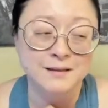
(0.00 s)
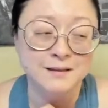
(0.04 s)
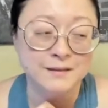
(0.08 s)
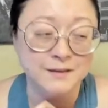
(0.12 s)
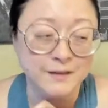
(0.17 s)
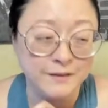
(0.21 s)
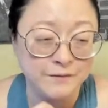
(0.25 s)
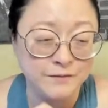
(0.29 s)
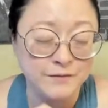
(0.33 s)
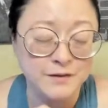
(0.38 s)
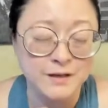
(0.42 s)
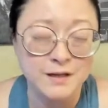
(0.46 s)

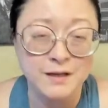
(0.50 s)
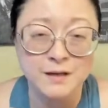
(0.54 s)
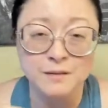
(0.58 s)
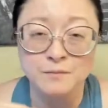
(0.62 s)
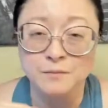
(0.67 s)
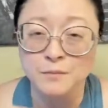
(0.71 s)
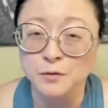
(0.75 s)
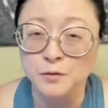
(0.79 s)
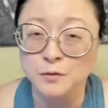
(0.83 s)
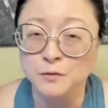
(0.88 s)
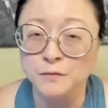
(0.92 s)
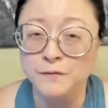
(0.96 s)

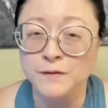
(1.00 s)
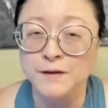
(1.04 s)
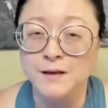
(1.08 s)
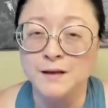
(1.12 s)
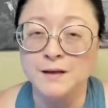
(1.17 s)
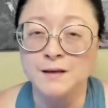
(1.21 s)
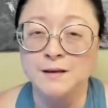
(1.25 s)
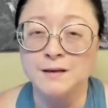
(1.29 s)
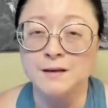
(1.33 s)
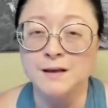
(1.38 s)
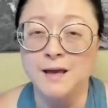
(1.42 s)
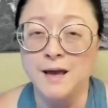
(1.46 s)
lifting,
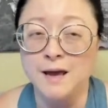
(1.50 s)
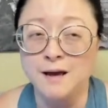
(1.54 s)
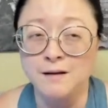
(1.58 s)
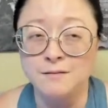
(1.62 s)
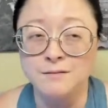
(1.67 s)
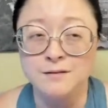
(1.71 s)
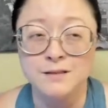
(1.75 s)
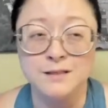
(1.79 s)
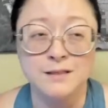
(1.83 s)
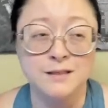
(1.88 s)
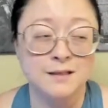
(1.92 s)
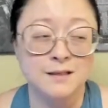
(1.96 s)
moving,
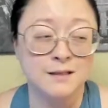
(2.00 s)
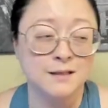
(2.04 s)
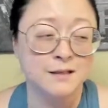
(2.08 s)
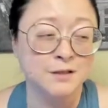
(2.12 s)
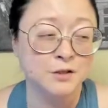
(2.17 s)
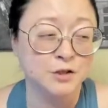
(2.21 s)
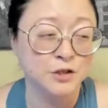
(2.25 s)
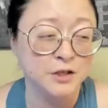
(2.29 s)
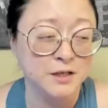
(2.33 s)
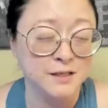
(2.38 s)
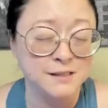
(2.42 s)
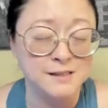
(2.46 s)
counting,
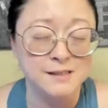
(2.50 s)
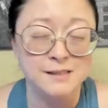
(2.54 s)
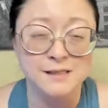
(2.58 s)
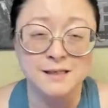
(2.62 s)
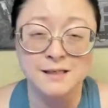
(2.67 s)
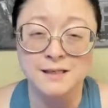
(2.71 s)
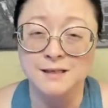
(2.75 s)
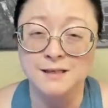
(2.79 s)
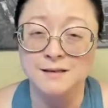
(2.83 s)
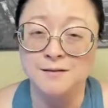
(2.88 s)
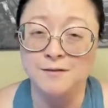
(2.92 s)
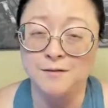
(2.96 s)

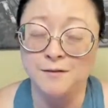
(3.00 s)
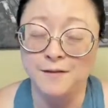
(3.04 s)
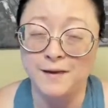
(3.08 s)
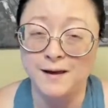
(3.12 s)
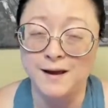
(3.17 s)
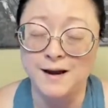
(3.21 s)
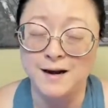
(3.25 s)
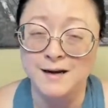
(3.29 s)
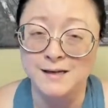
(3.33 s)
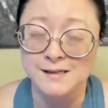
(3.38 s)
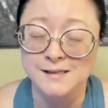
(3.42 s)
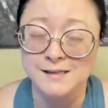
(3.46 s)
adjusting, all that
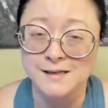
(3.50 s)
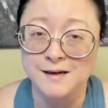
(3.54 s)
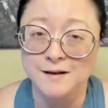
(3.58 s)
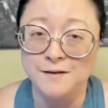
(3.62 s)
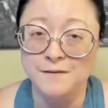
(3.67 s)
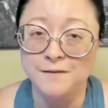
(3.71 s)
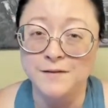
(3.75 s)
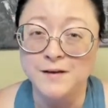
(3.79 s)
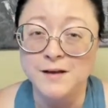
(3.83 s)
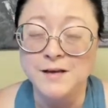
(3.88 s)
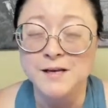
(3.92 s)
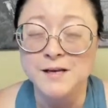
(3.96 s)
kind of
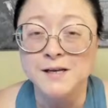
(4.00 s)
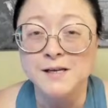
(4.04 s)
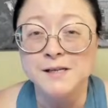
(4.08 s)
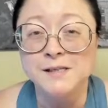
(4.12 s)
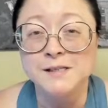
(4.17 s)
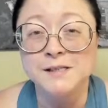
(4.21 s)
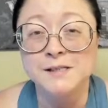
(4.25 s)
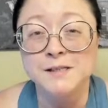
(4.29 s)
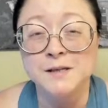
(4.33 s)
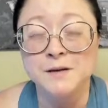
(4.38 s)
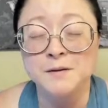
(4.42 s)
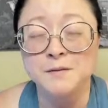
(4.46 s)
stuff.
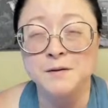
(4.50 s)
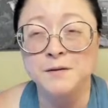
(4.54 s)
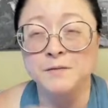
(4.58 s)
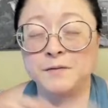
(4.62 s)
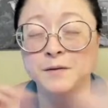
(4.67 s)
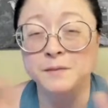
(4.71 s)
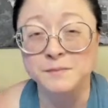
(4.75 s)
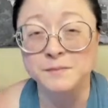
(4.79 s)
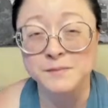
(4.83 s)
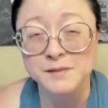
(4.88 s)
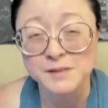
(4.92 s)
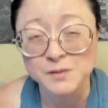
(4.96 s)
So if
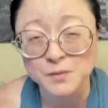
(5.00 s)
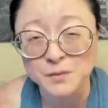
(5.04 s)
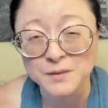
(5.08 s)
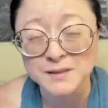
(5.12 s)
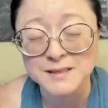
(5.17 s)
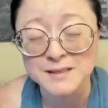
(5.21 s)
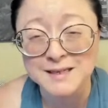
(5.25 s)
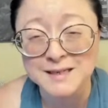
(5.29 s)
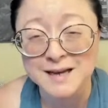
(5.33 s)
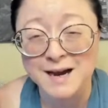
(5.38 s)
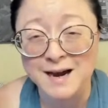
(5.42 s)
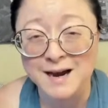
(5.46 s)
I'm
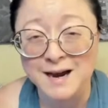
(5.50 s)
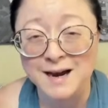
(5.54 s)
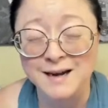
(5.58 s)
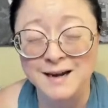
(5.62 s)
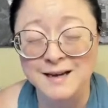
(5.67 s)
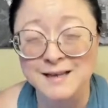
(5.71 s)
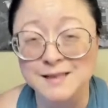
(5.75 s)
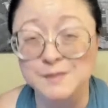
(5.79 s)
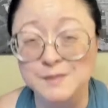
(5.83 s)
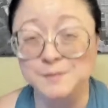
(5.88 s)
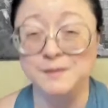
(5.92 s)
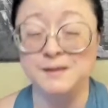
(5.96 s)
squinty eyed,
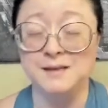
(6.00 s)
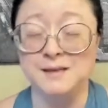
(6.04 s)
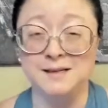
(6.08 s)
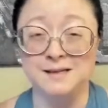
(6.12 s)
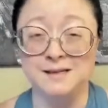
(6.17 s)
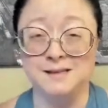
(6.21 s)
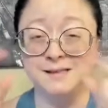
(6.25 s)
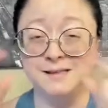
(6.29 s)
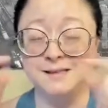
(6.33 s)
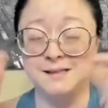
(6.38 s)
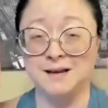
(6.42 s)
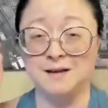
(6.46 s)
it's
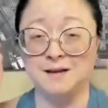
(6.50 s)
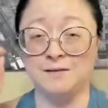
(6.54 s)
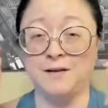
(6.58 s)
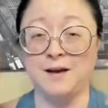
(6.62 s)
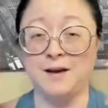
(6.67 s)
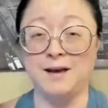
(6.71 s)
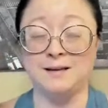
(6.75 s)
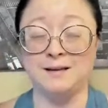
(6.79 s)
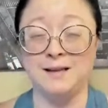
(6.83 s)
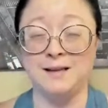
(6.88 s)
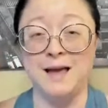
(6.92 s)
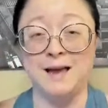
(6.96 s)
because I've
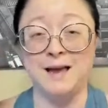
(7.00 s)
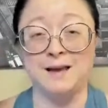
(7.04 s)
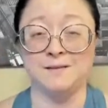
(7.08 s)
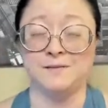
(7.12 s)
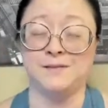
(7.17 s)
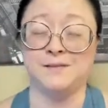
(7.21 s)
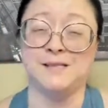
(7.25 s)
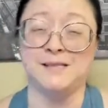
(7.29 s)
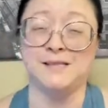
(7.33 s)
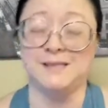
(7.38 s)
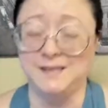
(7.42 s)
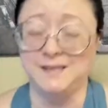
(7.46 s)
had lack
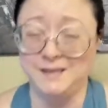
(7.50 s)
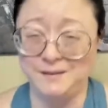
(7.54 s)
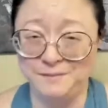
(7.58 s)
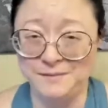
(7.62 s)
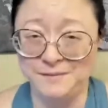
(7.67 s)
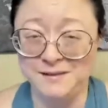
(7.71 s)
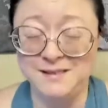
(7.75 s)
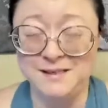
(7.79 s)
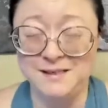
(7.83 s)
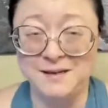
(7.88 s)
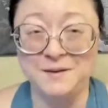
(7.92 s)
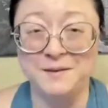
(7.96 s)
of sleep.
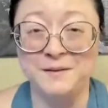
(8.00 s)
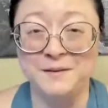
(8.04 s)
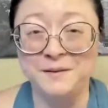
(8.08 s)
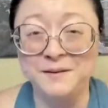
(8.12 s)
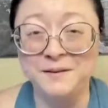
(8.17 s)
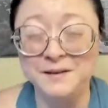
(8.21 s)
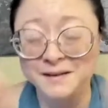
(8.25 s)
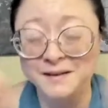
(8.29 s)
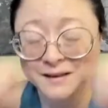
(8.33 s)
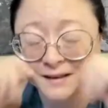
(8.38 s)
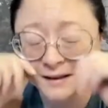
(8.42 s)
So